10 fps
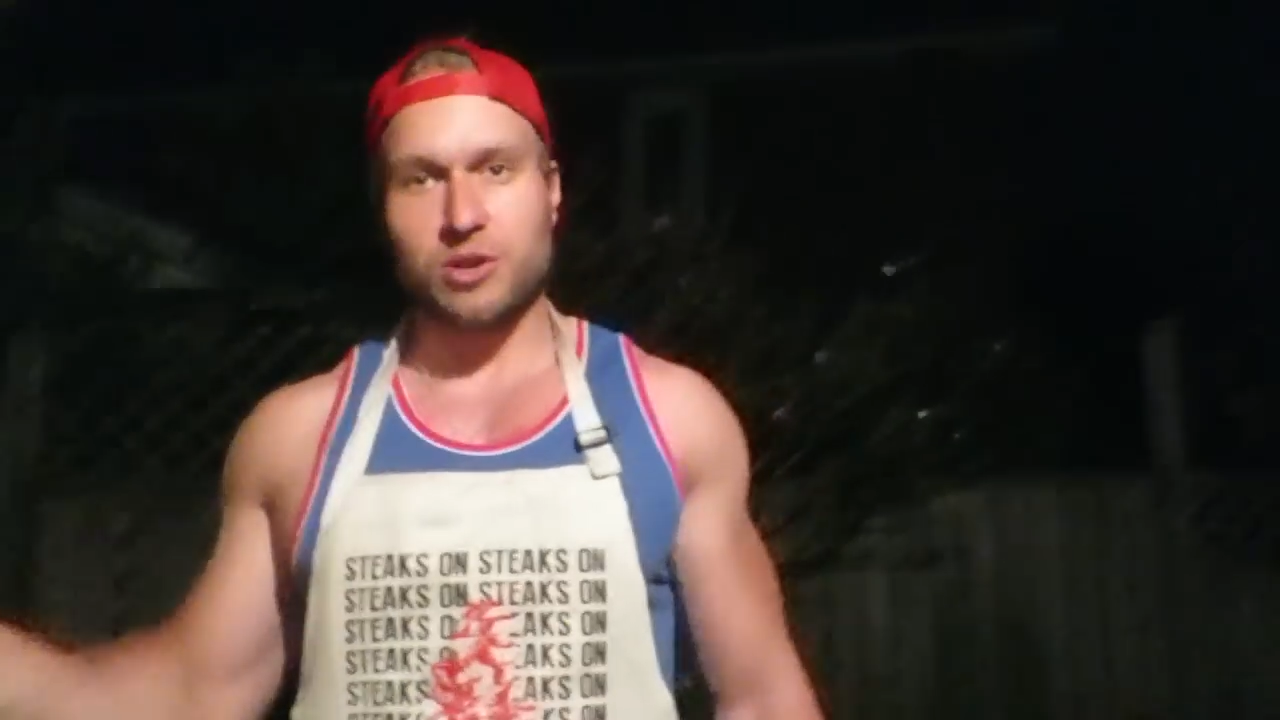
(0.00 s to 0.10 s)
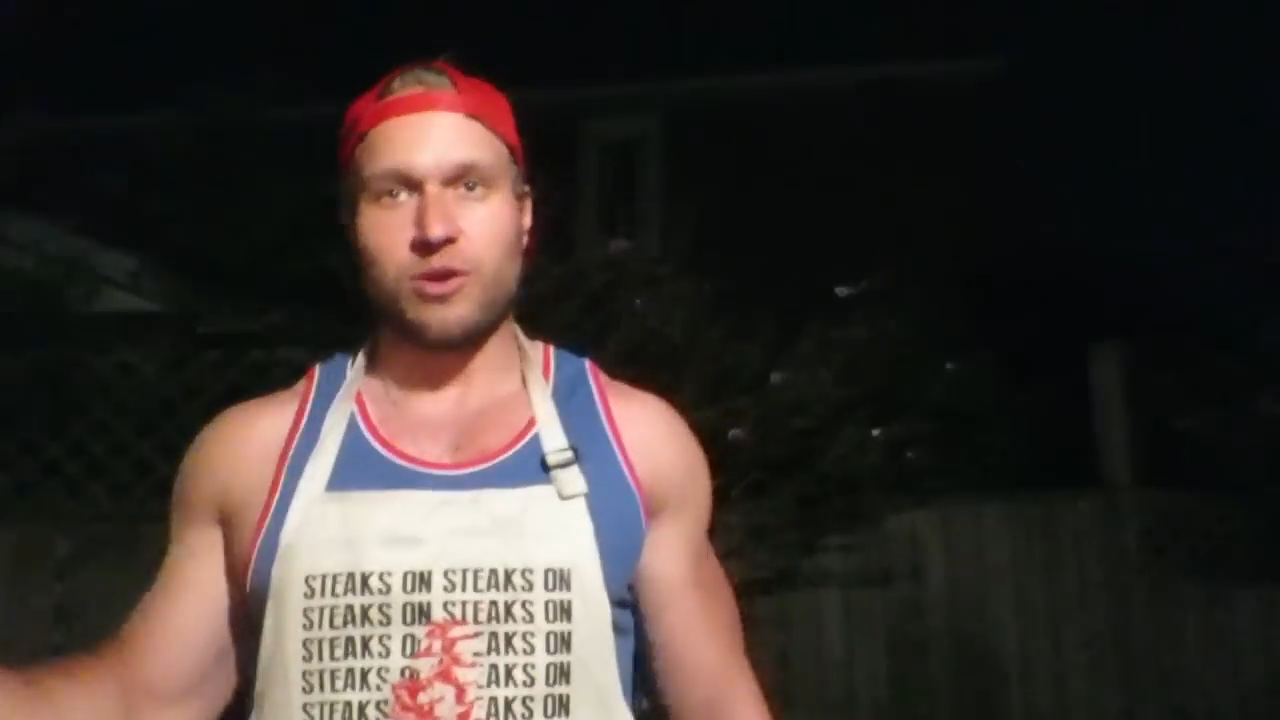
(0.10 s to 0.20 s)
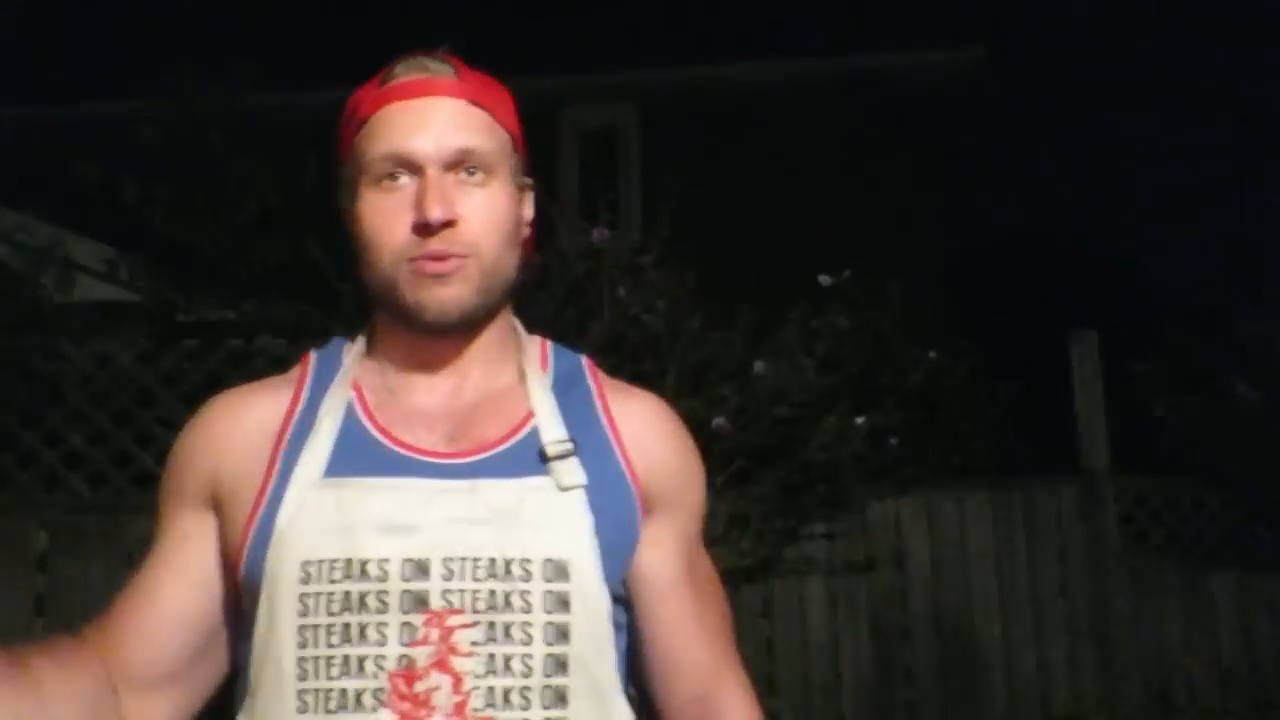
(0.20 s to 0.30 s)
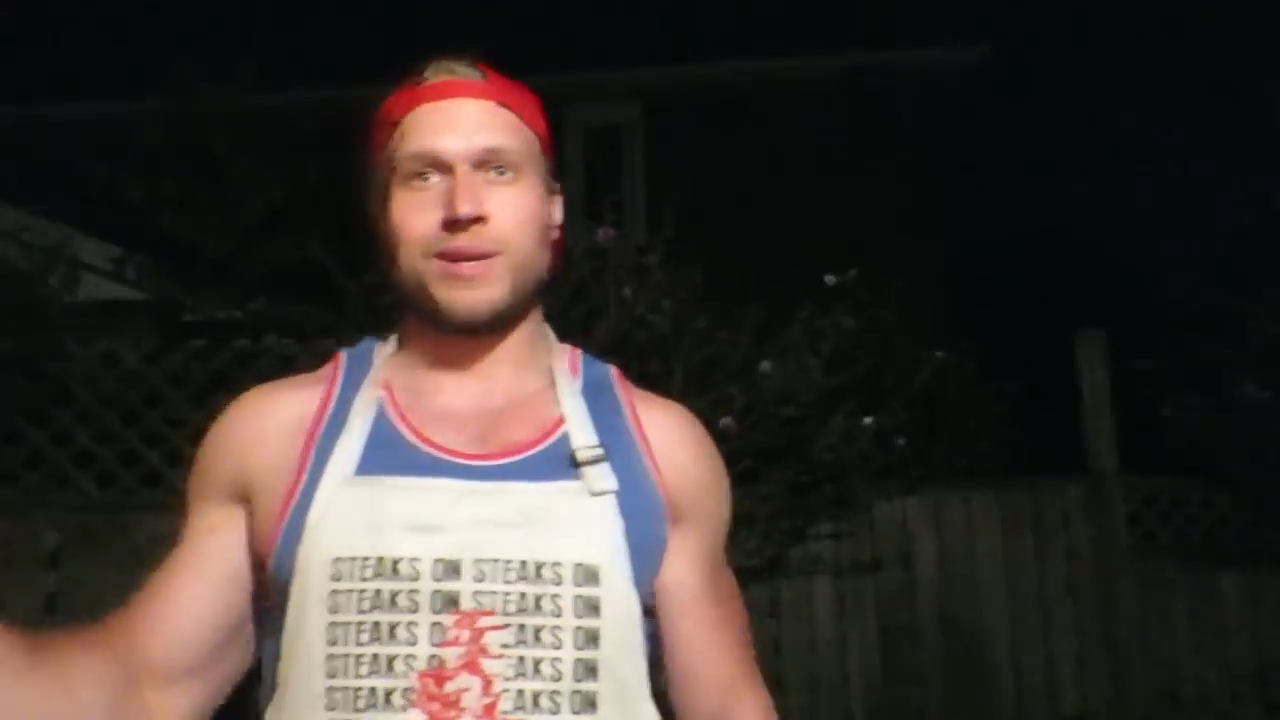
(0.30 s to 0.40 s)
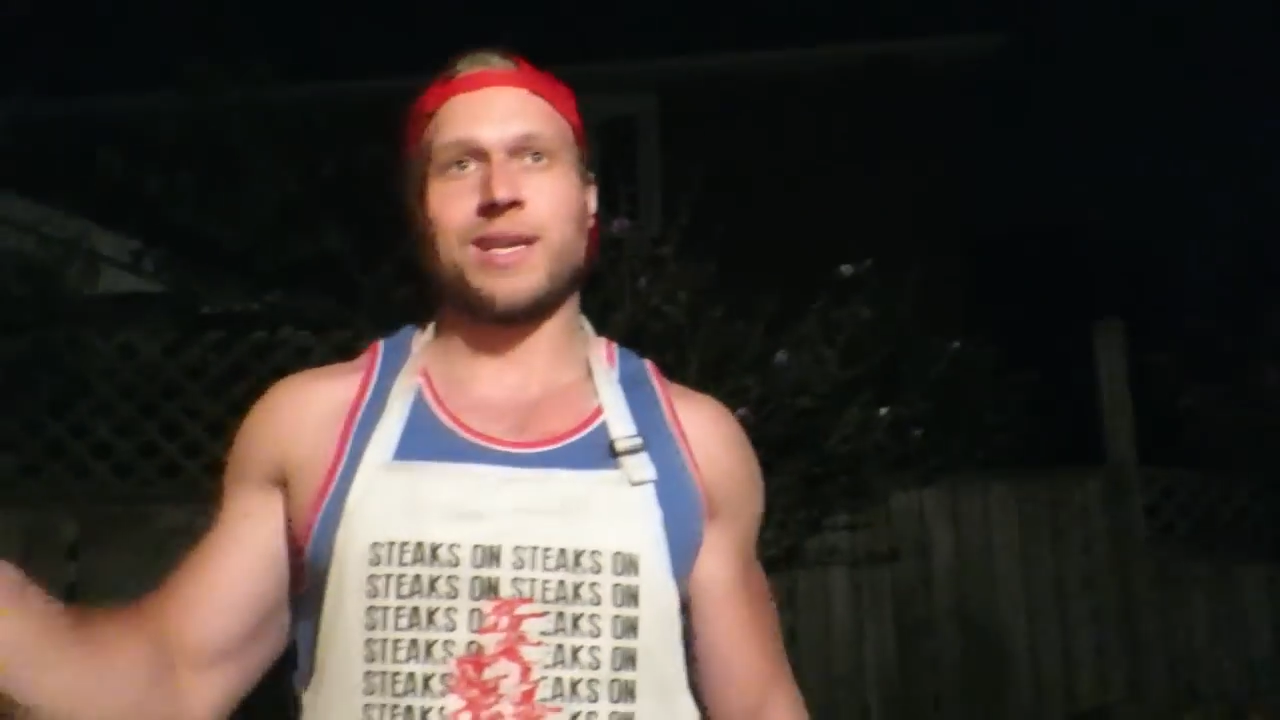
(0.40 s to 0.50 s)
be
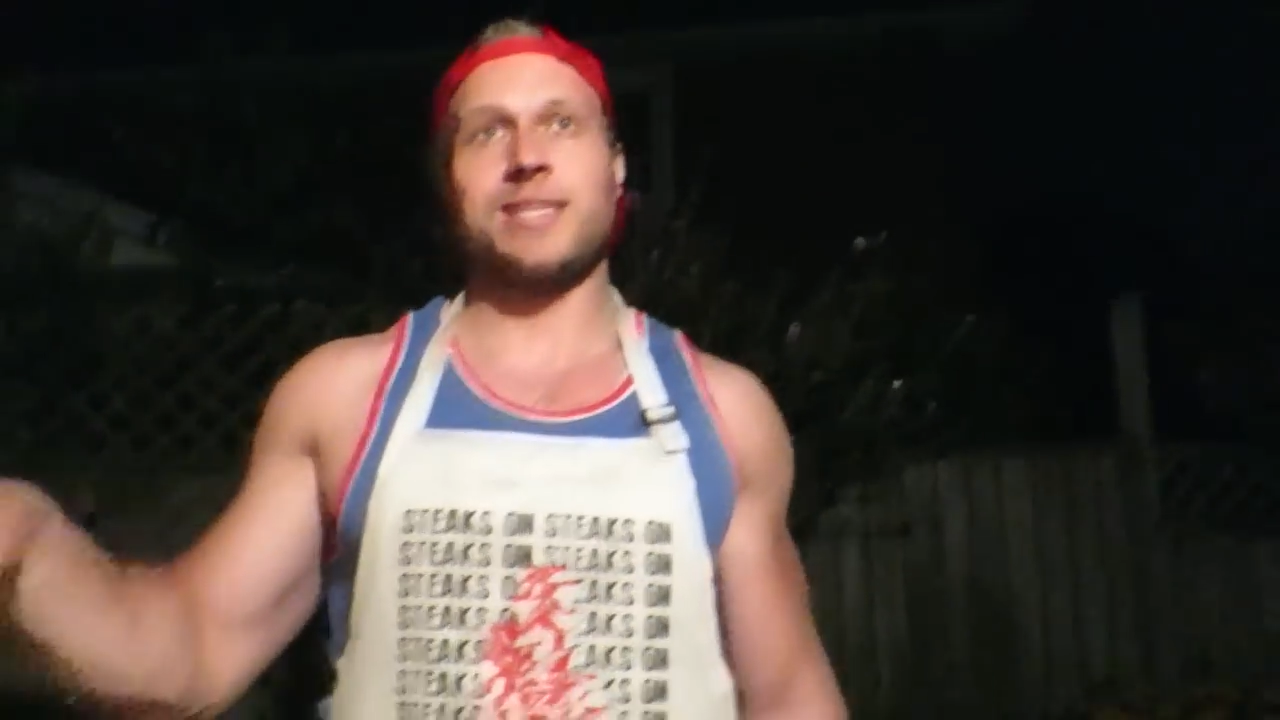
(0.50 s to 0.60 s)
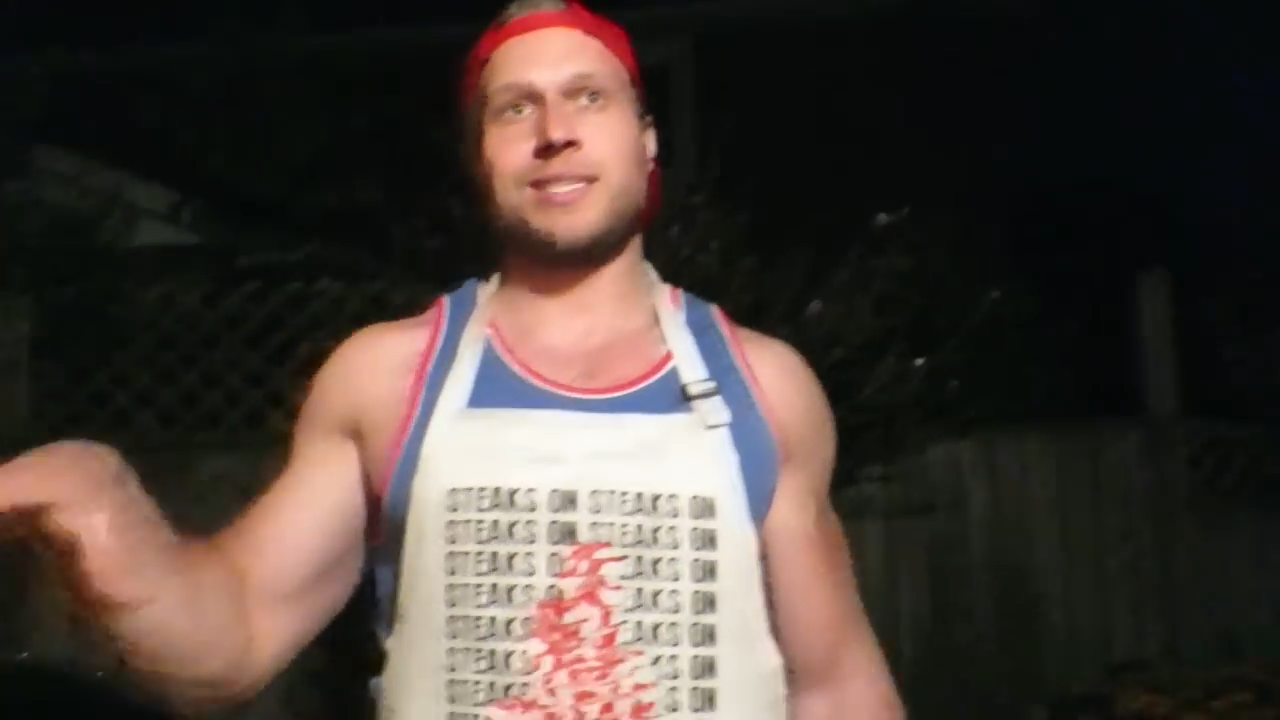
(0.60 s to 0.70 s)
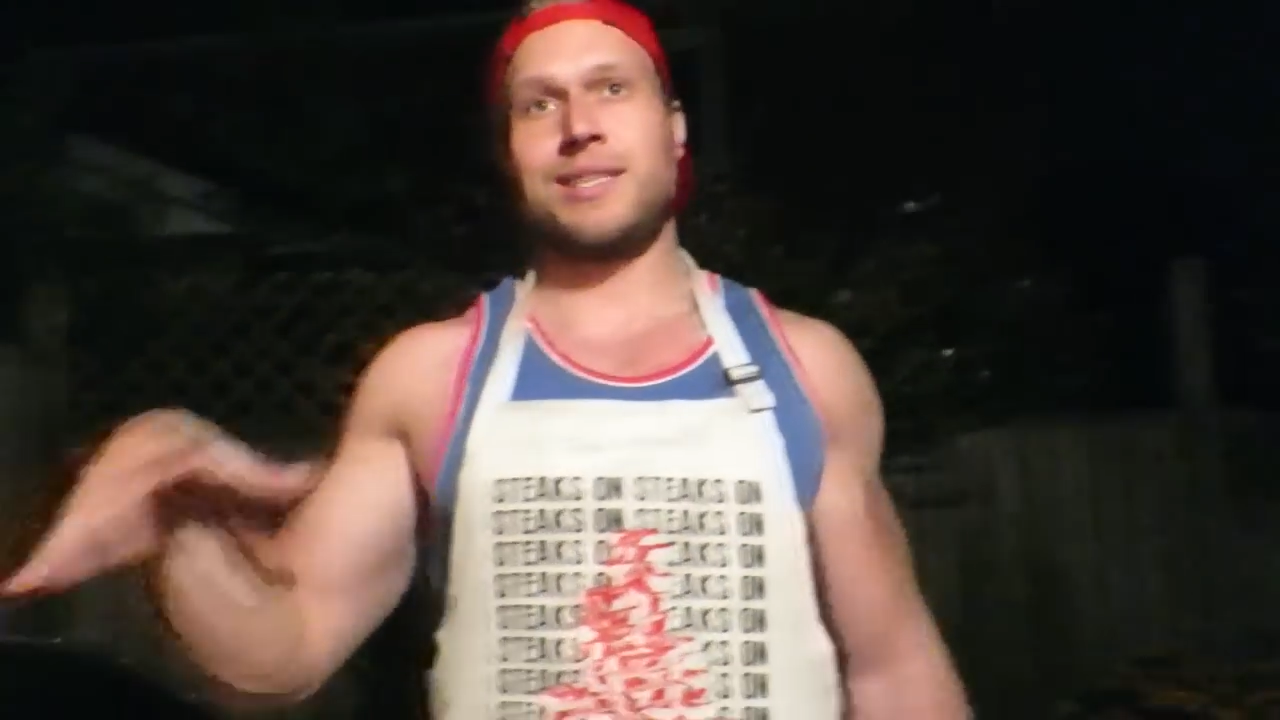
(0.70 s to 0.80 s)
told, when I